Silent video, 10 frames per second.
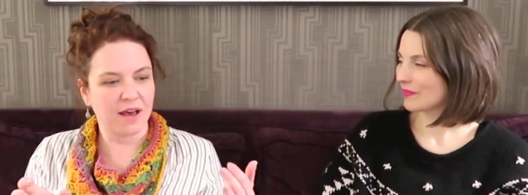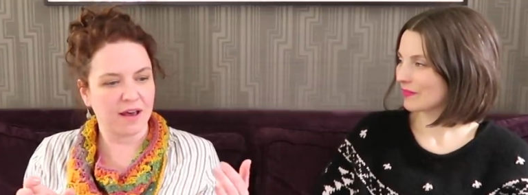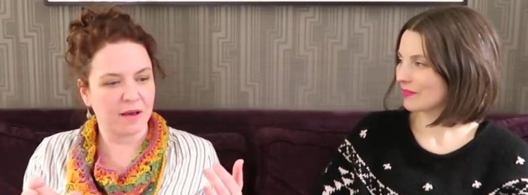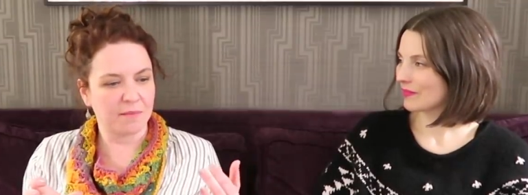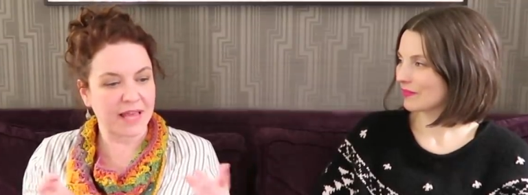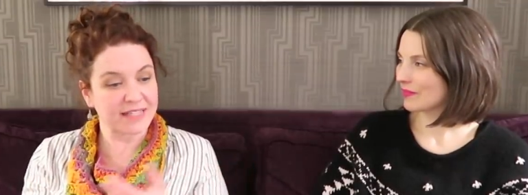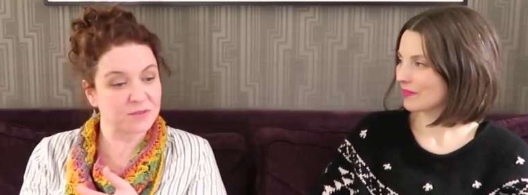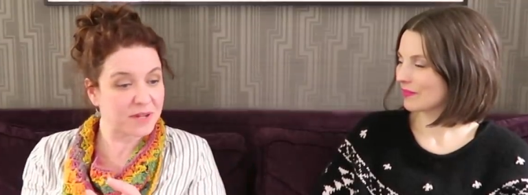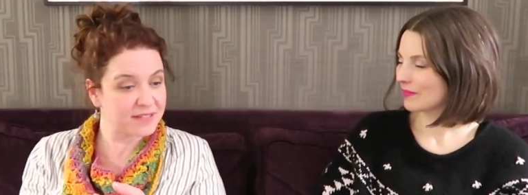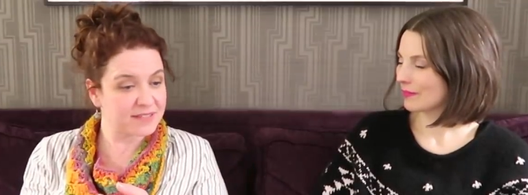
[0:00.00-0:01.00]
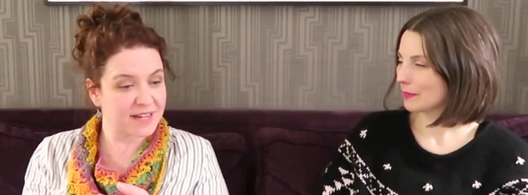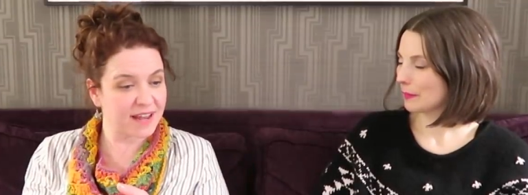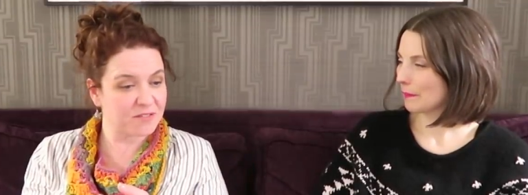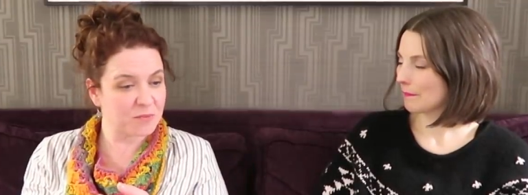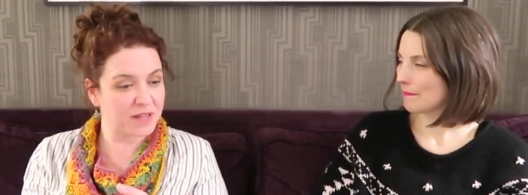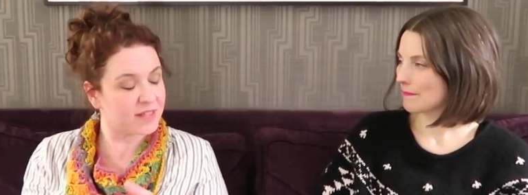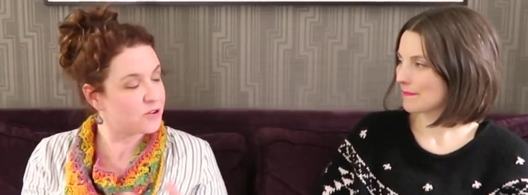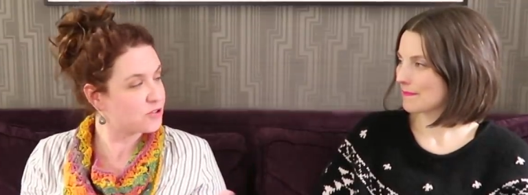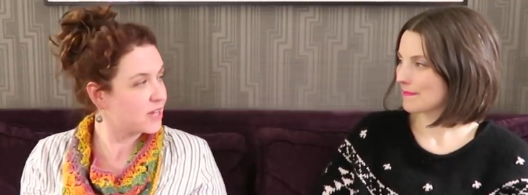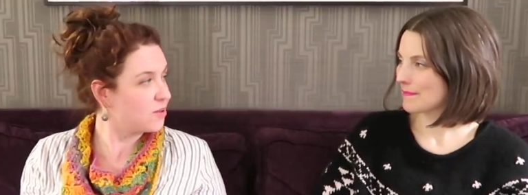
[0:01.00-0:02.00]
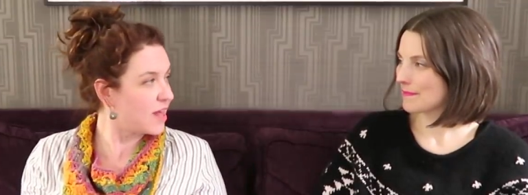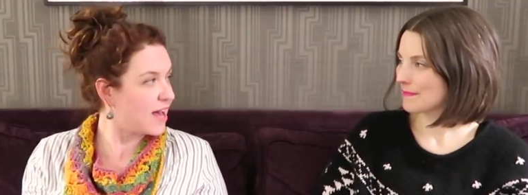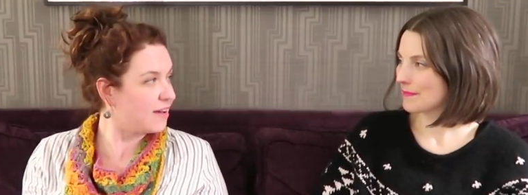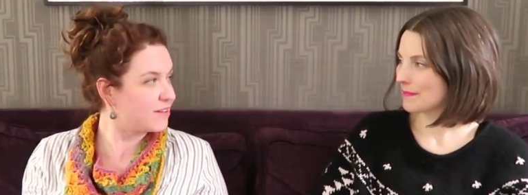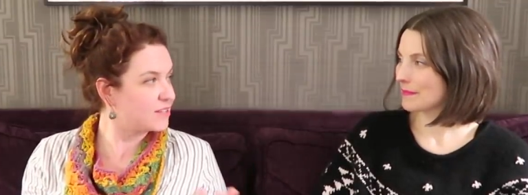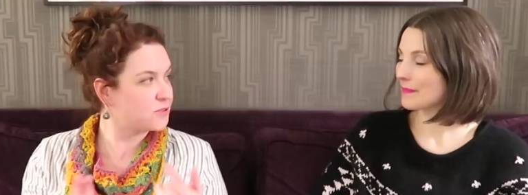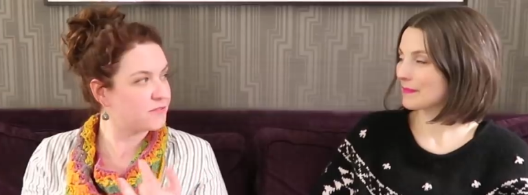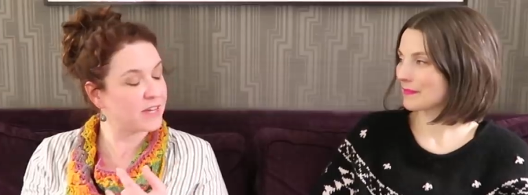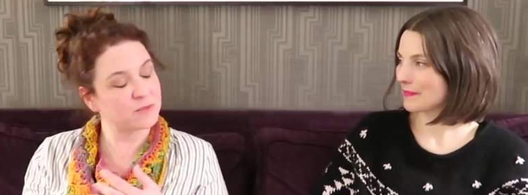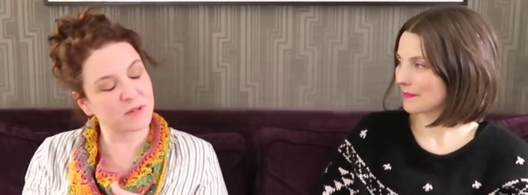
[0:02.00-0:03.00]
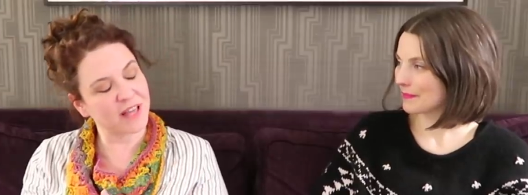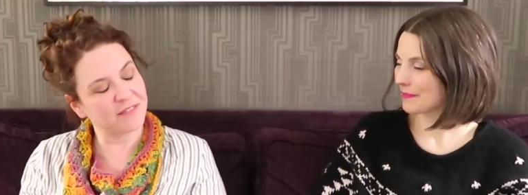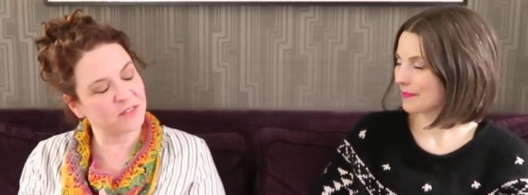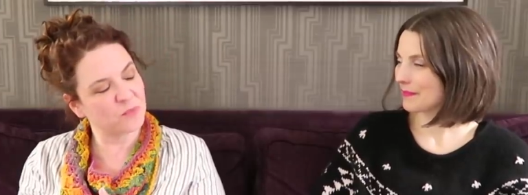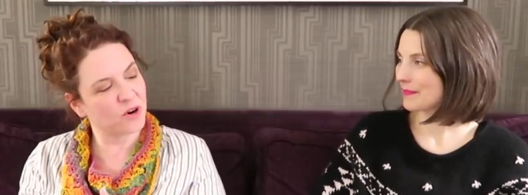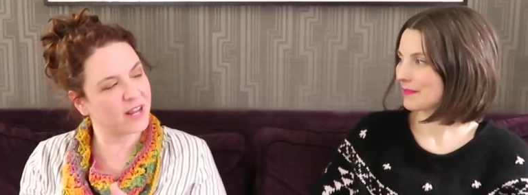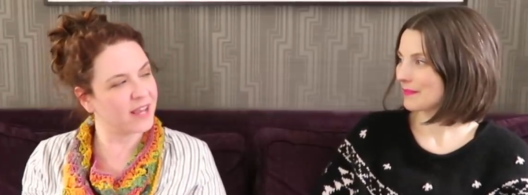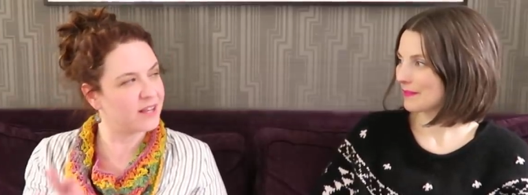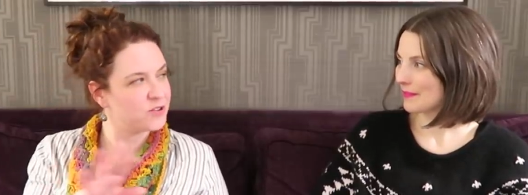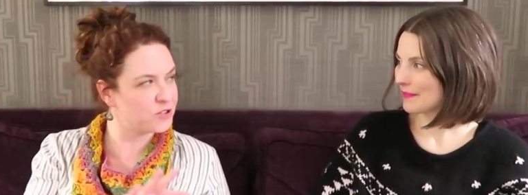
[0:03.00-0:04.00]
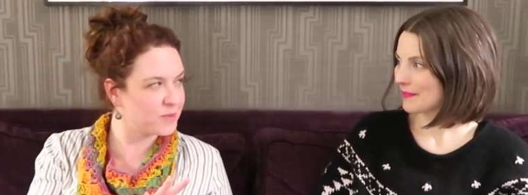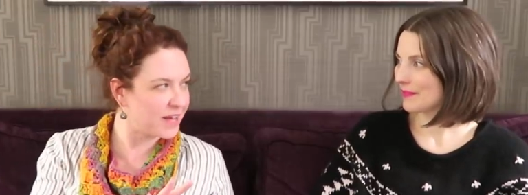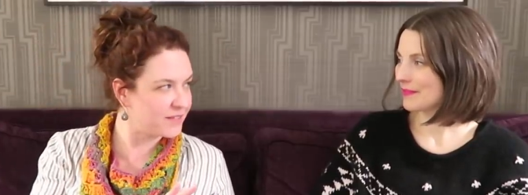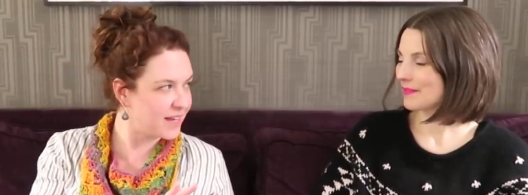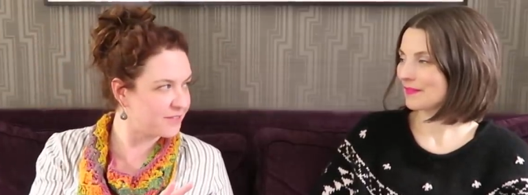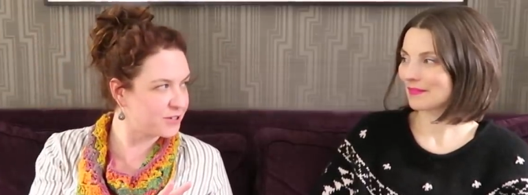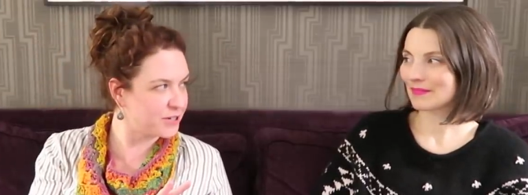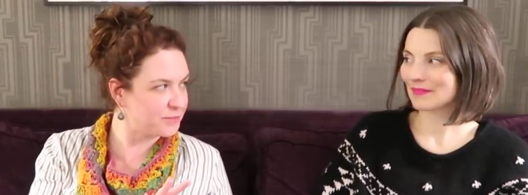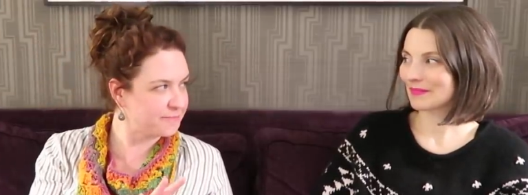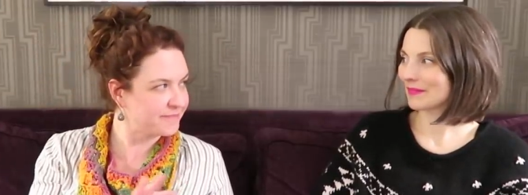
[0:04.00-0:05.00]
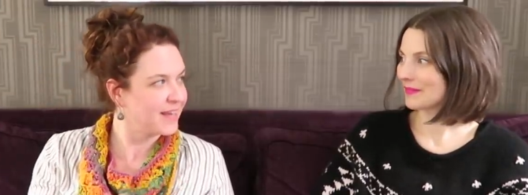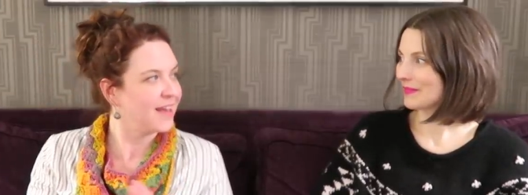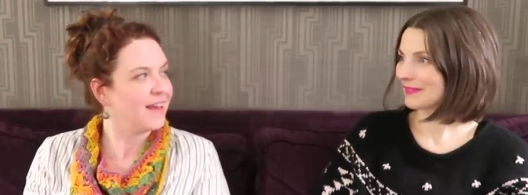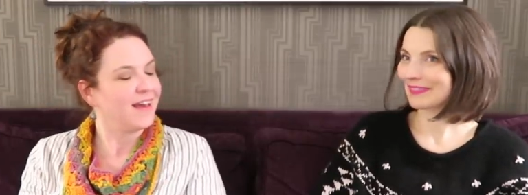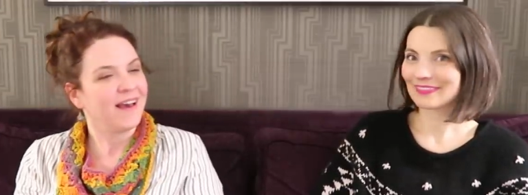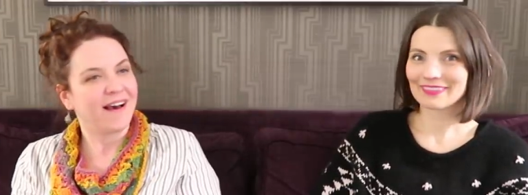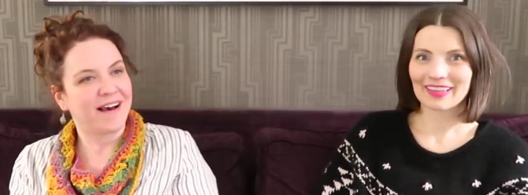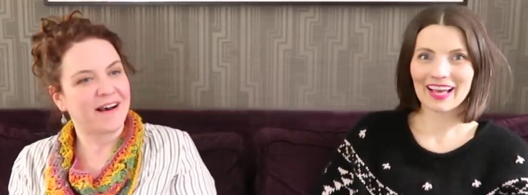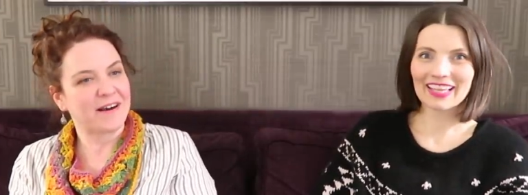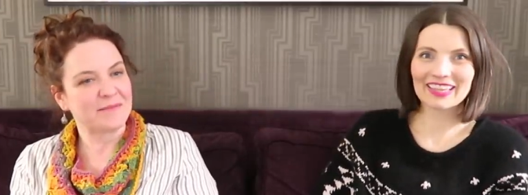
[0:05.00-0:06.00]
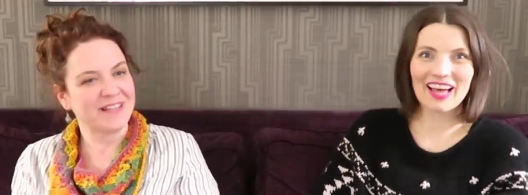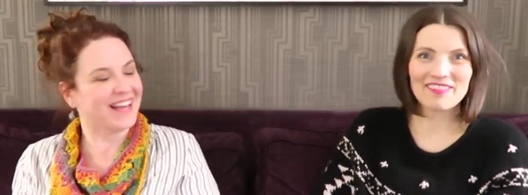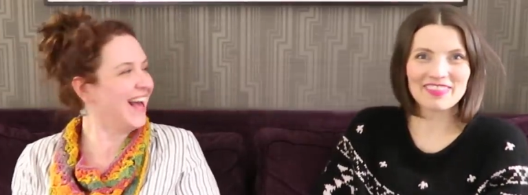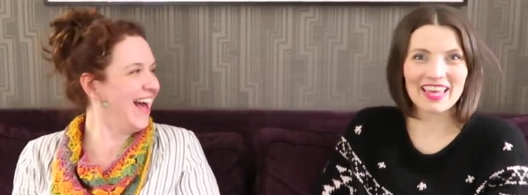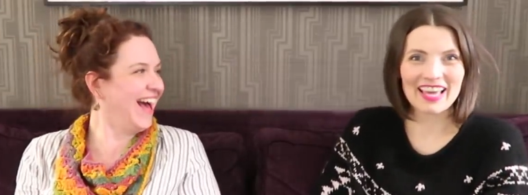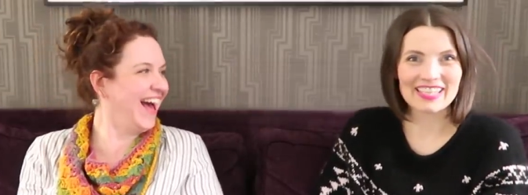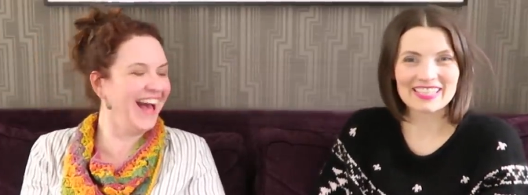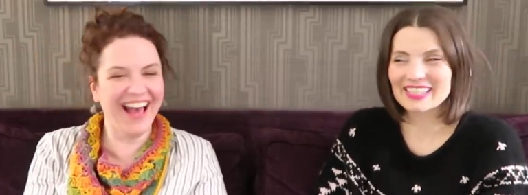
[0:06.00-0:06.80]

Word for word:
Speaker 1: Um, last Wednesday of the month, I usually go live, and I'll do a Facebook live in the morning and a YouTube live in the afternoon. Um, I love this.